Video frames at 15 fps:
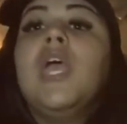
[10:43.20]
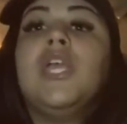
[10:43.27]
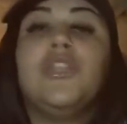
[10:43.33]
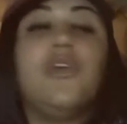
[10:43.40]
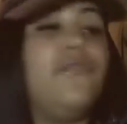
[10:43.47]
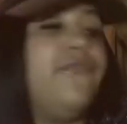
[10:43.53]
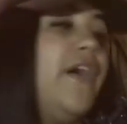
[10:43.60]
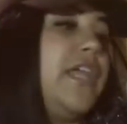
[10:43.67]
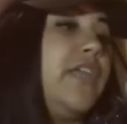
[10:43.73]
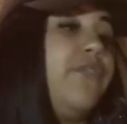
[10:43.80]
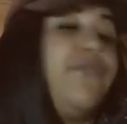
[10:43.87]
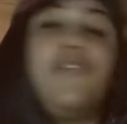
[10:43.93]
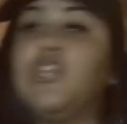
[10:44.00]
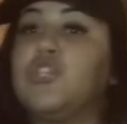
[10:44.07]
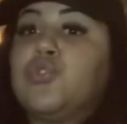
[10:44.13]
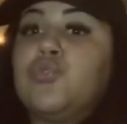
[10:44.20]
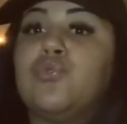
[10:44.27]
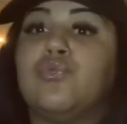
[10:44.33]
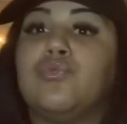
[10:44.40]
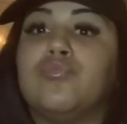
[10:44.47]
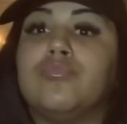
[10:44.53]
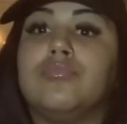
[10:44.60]
they'll fucking feed
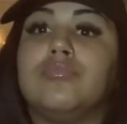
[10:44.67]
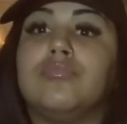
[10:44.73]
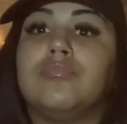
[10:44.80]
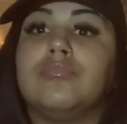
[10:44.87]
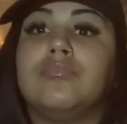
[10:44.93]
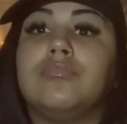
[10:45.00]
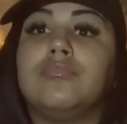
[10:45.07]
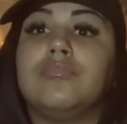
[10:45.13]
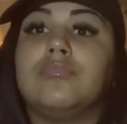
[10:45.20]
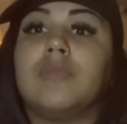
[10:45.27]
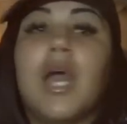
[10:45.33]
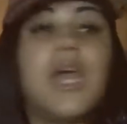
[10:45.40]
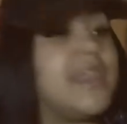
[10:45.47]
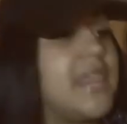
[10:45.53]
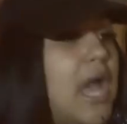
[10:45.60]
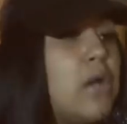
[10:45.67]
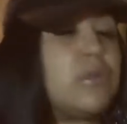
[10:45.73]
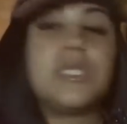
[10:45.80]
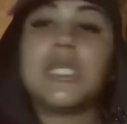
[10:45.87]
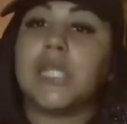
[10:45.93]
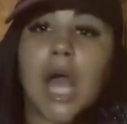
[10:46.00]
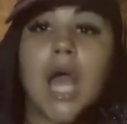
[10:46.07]
you
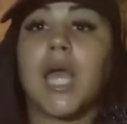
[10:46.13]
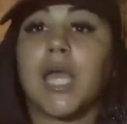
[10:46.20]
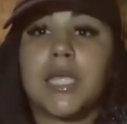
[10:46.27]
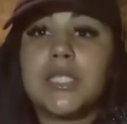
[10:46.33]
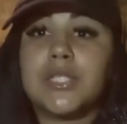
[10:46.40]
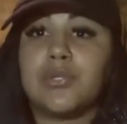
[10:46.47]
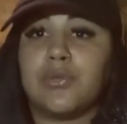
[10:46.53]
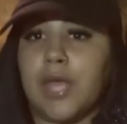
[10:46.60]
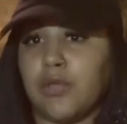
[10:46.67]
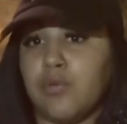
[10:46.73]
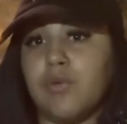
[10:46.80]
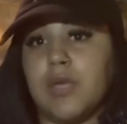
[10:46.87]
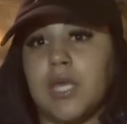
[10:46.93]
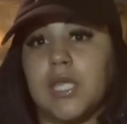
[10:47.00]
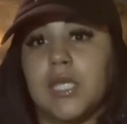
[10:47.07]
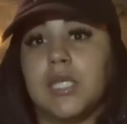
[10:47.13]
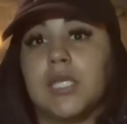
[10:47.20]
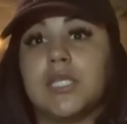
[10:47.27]
1,000 lies so that you can